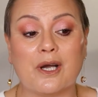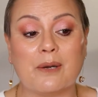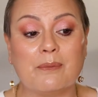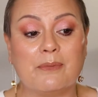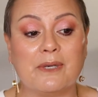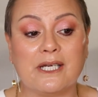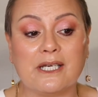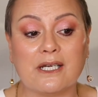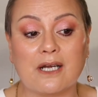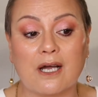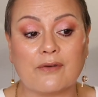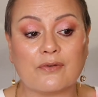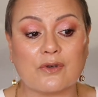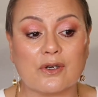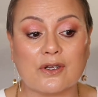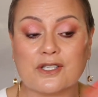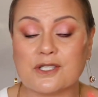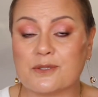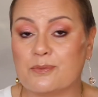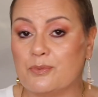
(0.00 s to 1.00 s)
I mean, I've
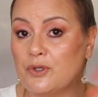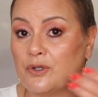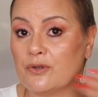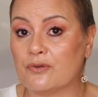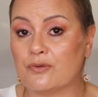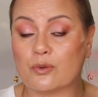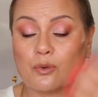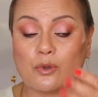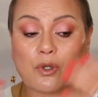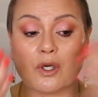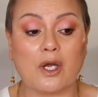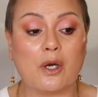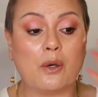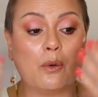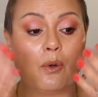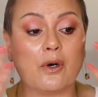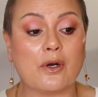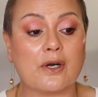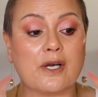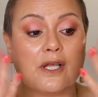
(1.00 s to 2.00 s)
got this beautiful
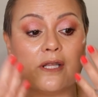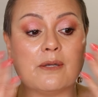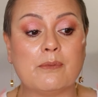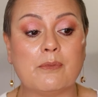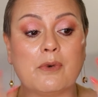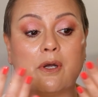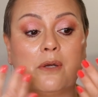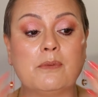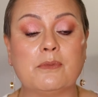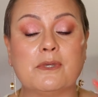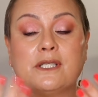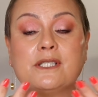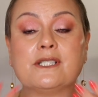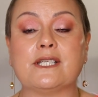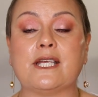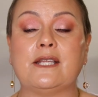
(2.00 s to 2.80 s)
glow on at the moment,